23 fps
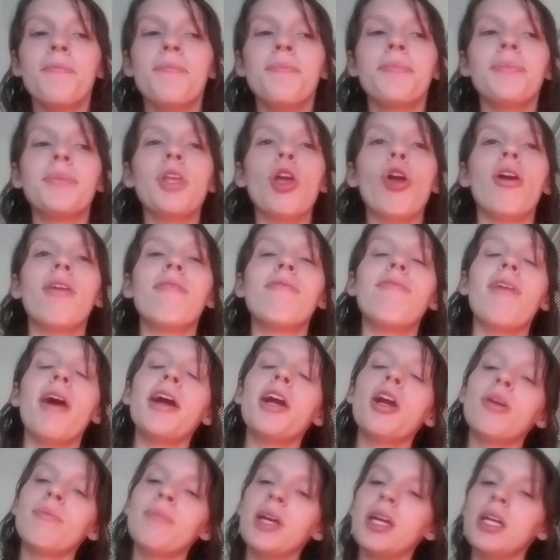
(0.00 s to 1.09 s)
Your
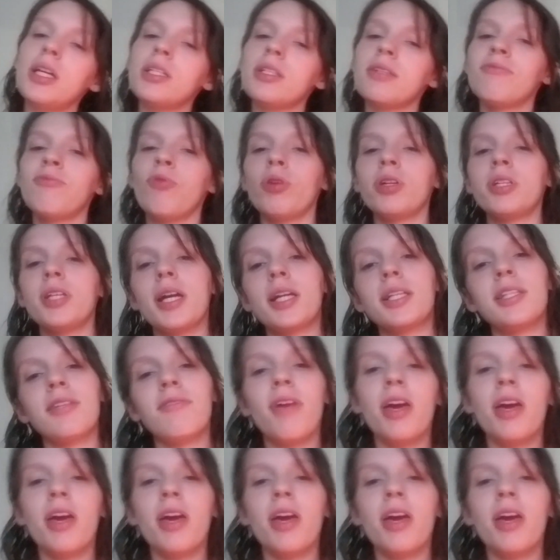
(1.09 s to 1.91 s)
environment is a vortex of